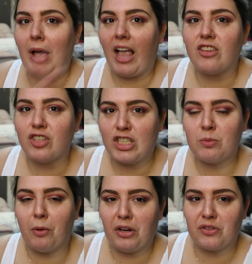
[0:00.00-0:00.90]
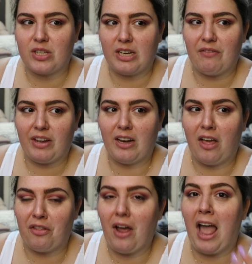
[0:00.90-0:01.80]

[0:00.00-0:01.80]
actually spoil your significant other.